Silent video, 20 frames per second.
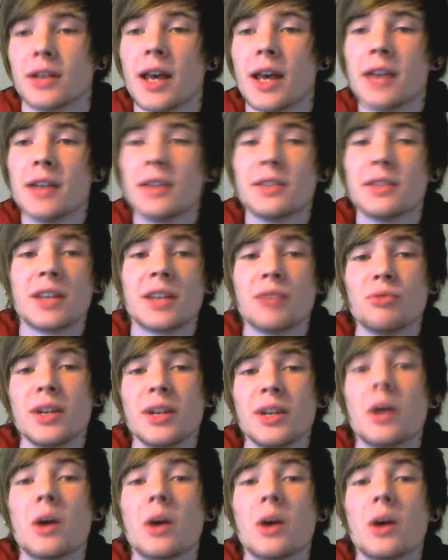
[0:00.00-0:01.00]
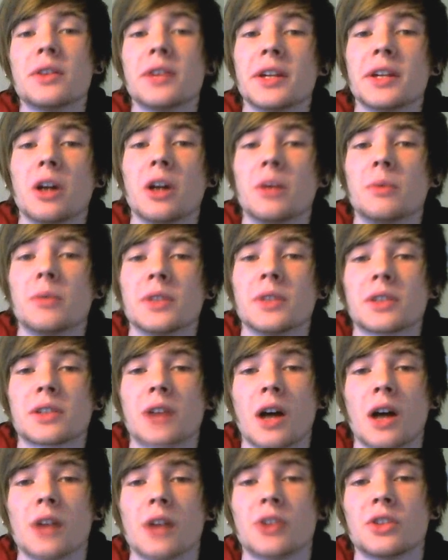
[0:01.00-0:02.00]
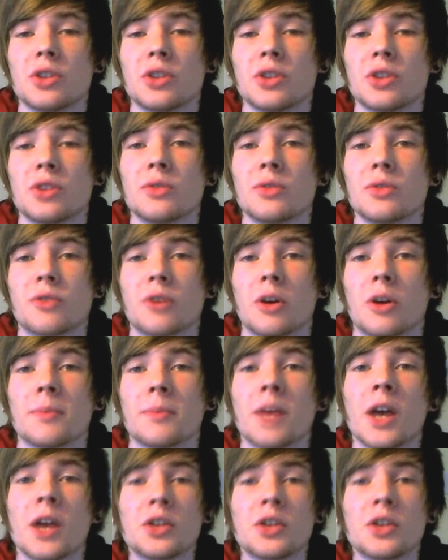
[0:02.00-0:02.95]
since there really weren't any obvious cards to choose from